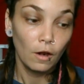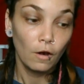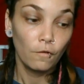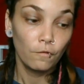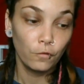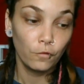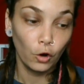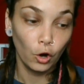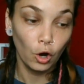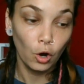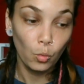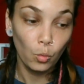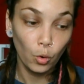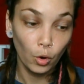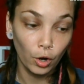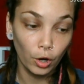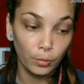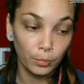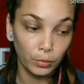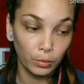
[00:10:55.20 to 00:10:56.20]
For her
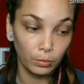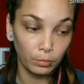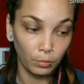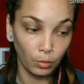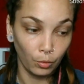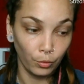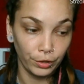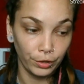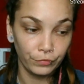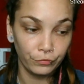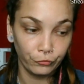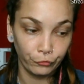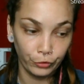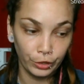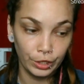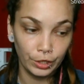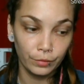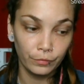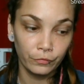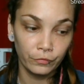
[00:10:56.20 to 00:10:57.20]
work promoting
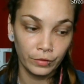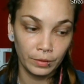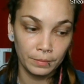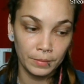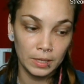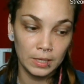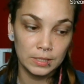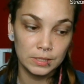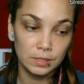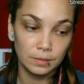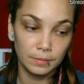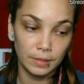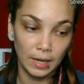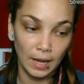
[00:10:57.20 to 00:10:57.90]
freedom, feminism,